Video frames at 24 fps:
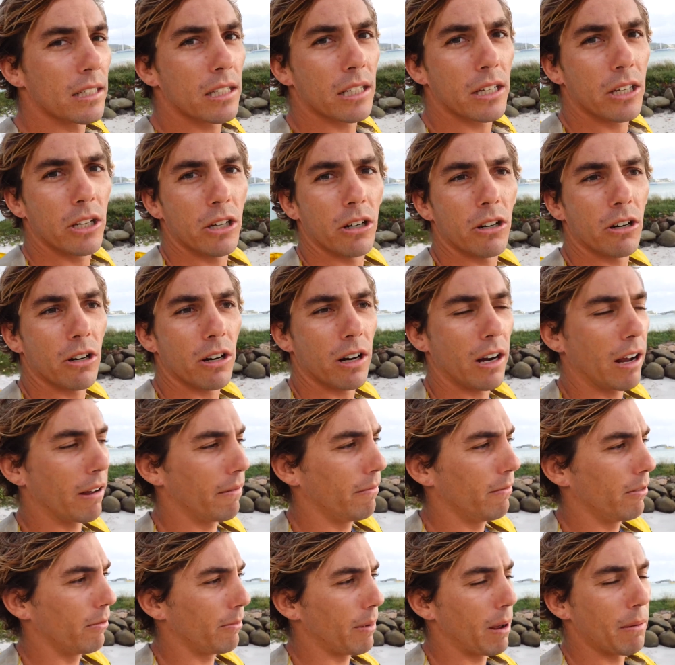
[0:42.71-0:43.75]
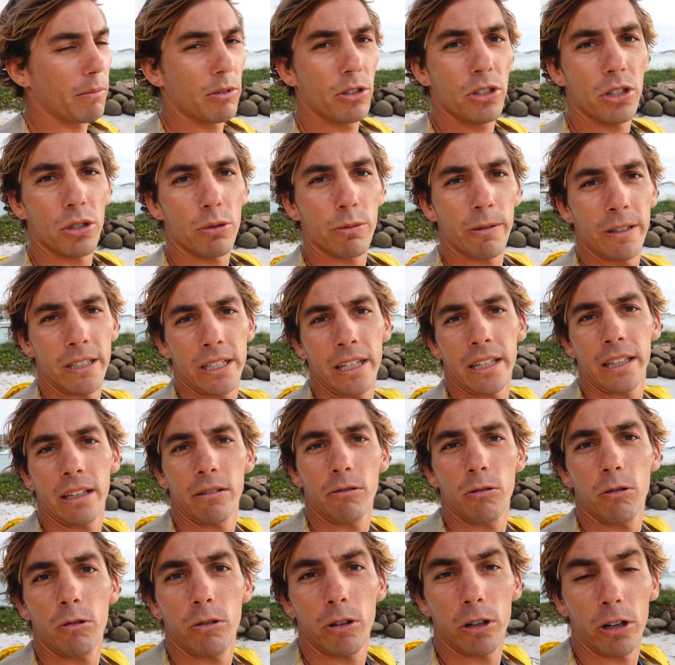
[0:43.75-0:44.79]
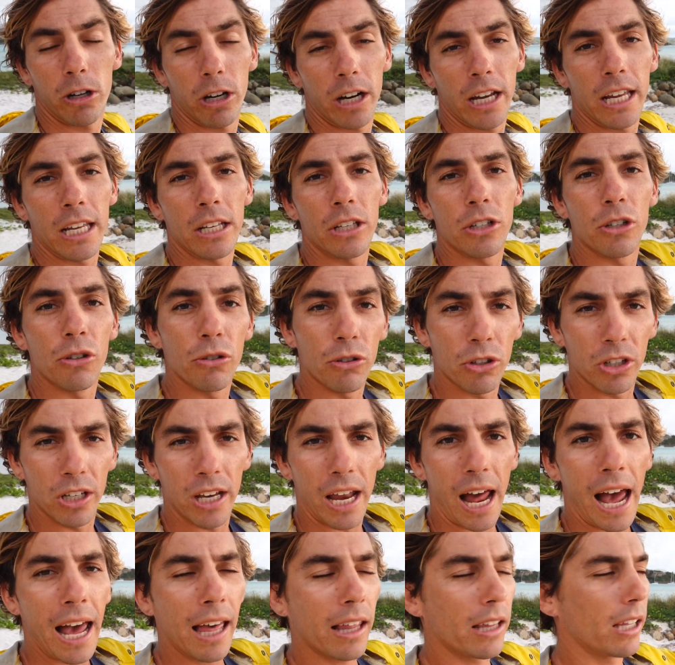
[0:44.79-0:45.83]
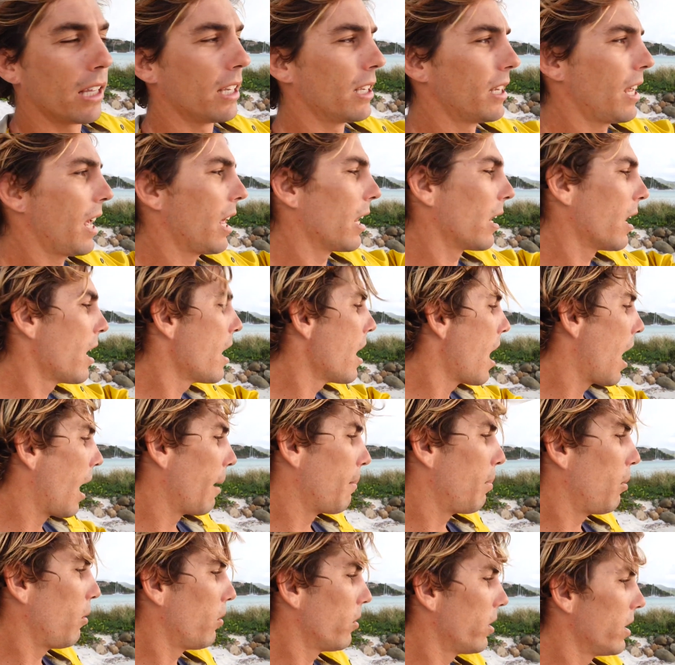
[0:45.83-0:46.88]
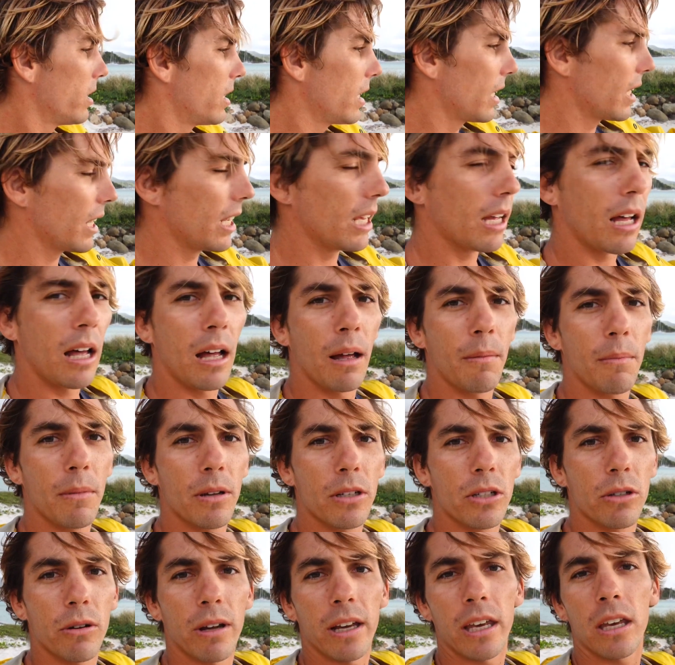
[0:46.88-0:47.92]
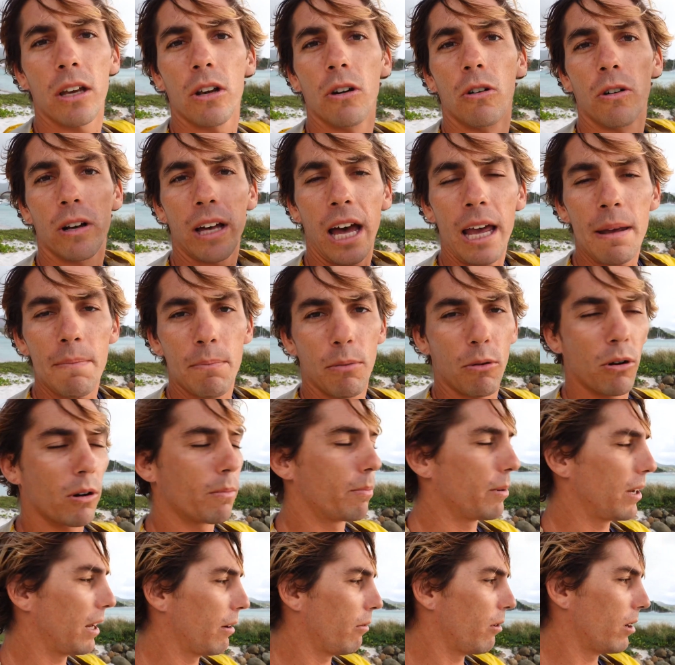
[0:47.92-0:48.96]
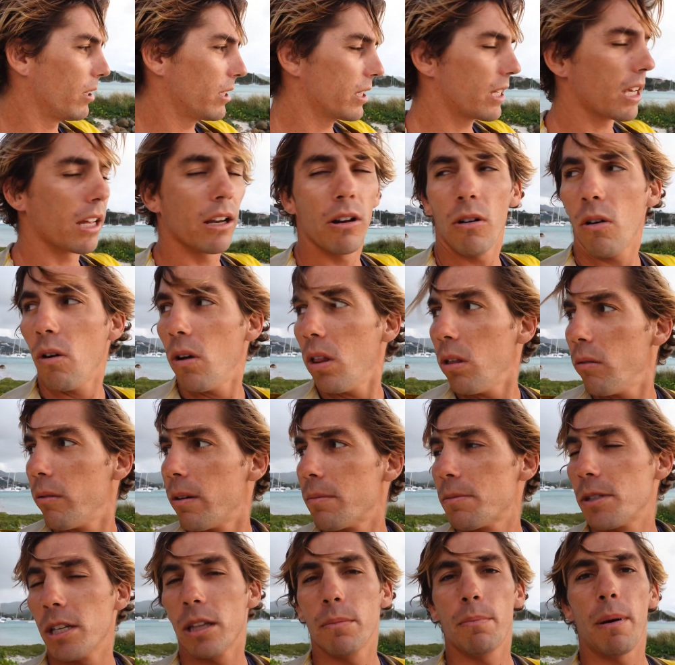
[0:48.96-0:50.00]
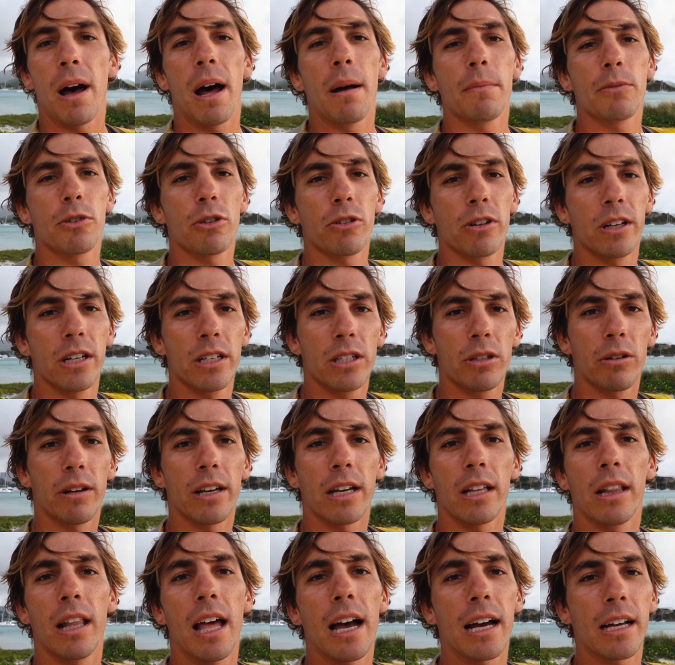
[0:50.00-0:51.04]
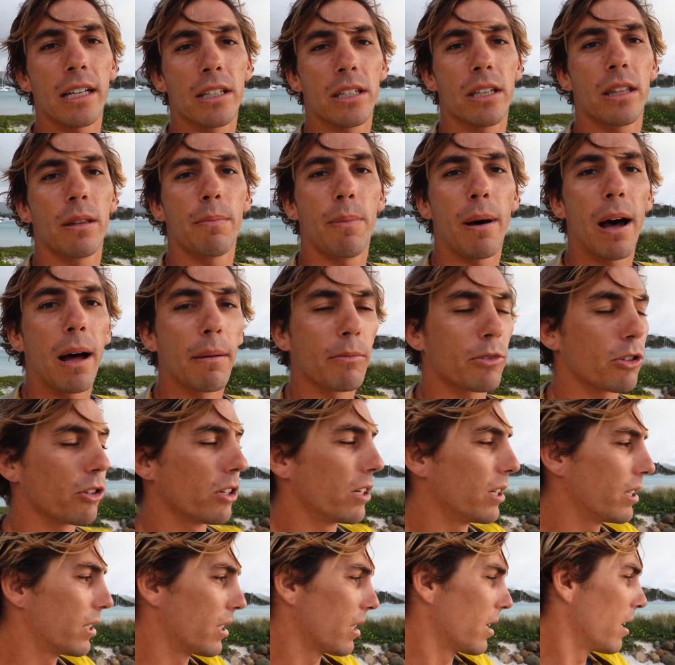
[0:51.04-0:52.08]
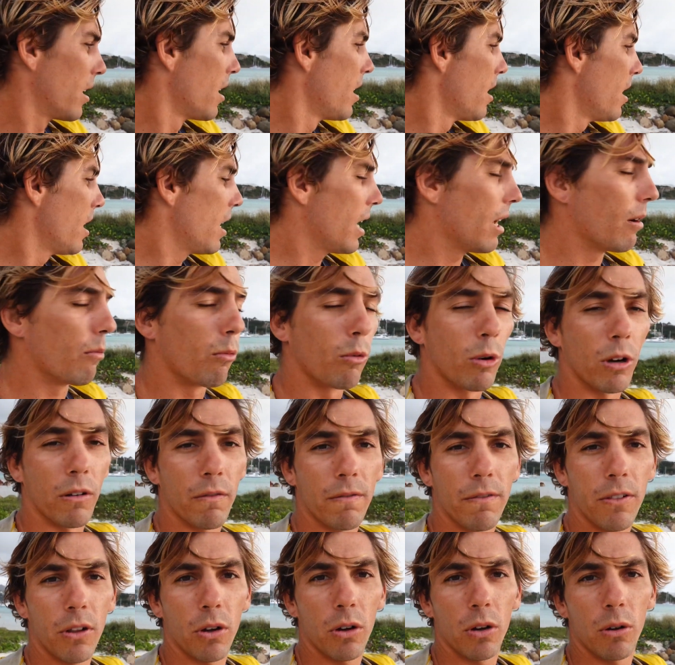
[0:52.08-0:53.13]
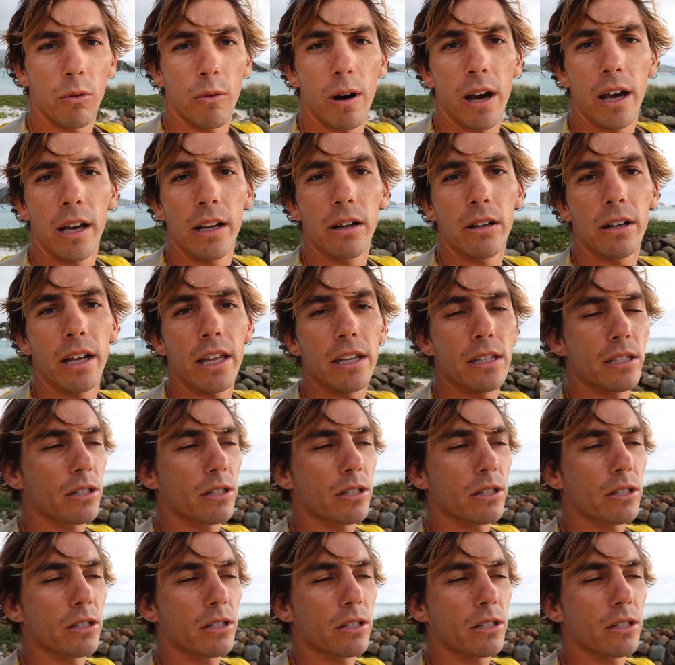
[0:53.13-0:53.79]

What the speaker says: secure. I remember just recently we were in Union Island and I pulled the dinghy up so I could go kiteboard, but I wanted to get it all the way up to the palm trees so I could lock it to the palm trees and it wouldn't float away or get